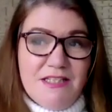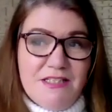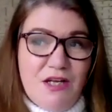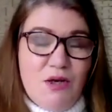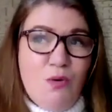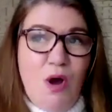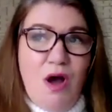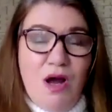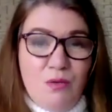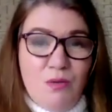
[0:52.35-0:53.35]
So
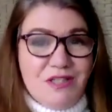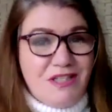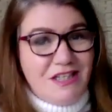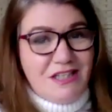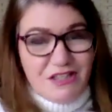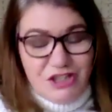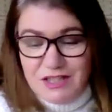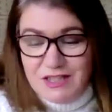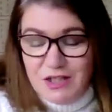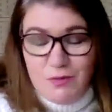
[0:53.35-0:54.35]
I would
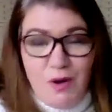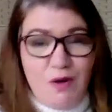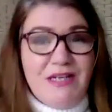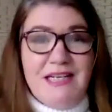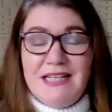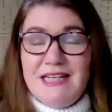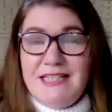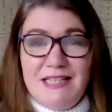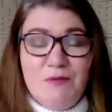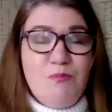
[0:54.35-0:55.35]
you only need a
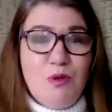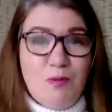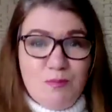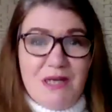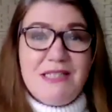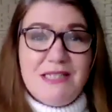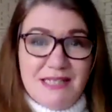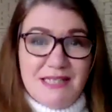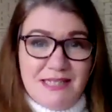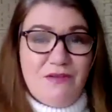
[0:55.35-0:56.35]
simple
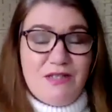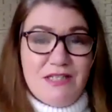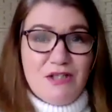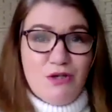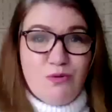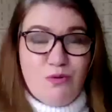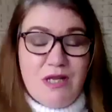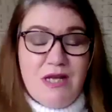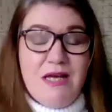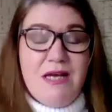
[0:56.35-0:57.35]
basic dowsing tool.